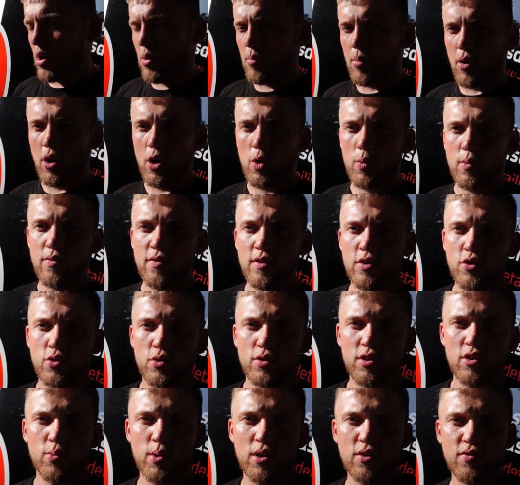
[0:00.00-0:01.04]
But I hope you've enjoyed
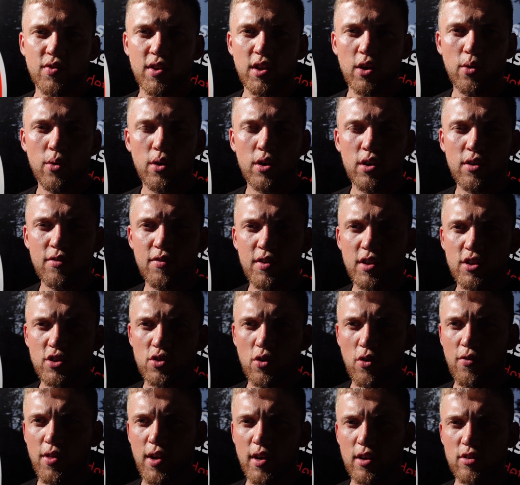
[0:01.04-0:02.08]
this week's video. I'm going to finish it
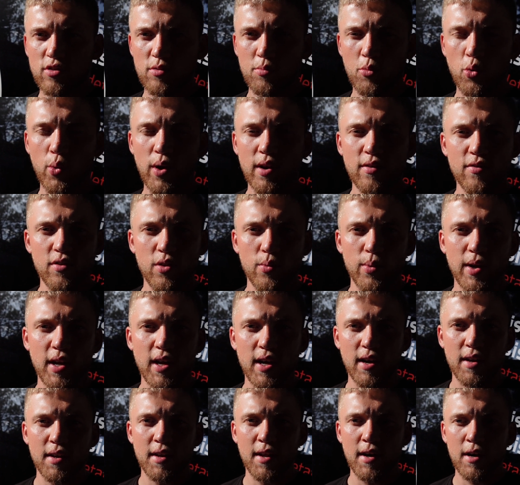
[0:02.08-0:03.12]
off there because I'm away for the
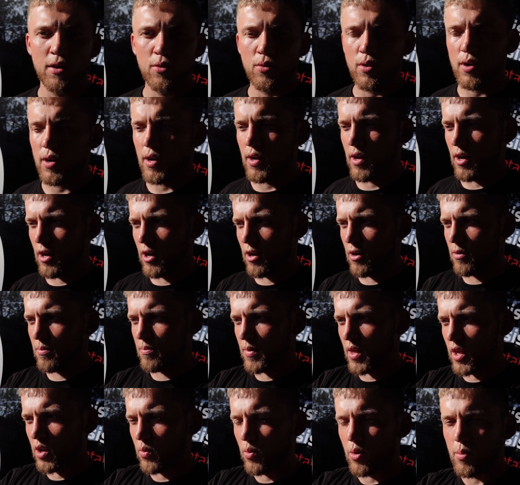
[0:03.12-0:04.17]
weekend now.
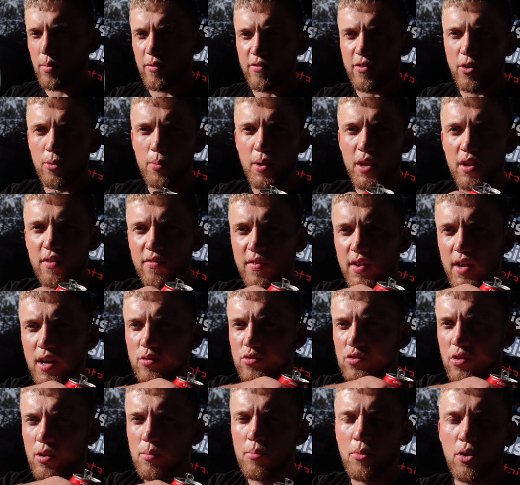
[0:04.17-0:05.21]
And I won't be filming anything
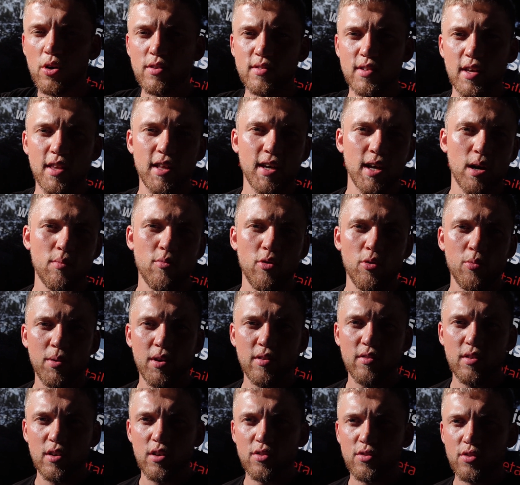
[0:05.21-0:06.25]
else. I might take the camera with me
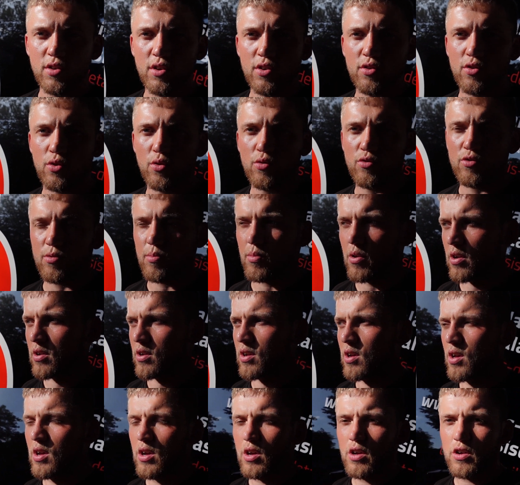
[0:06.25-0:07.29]
to London and do some like
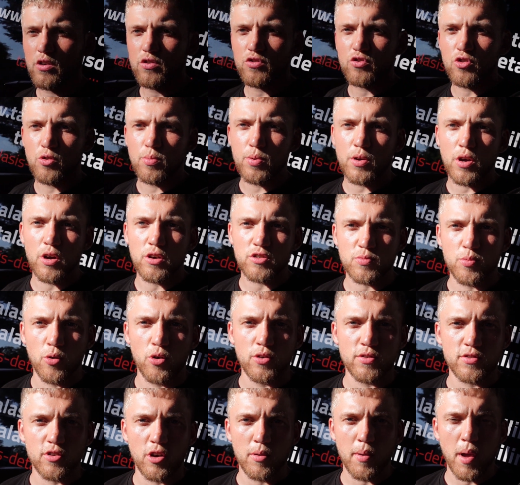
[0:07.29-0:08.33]
supercar
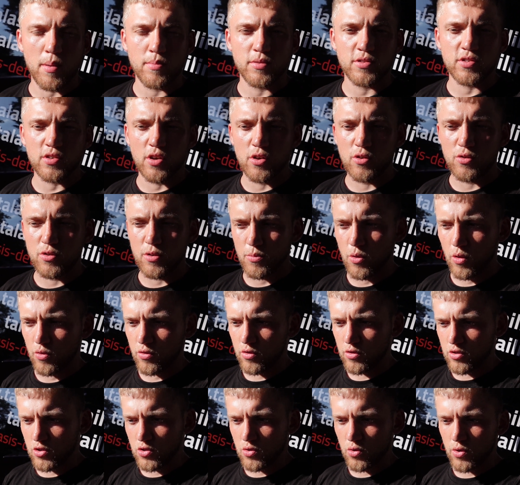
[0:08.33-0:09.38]
spotting type episode. I'm not
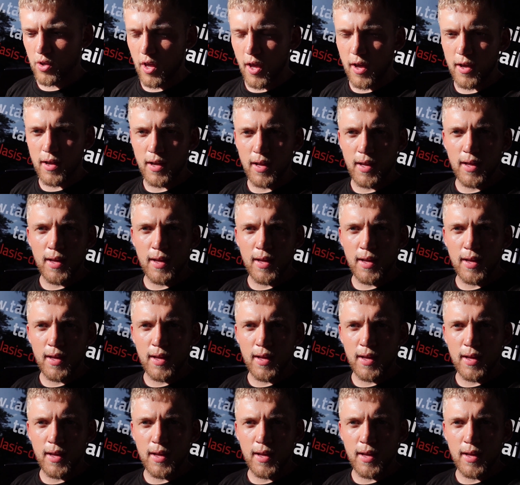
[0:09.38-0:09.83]
too sure yet.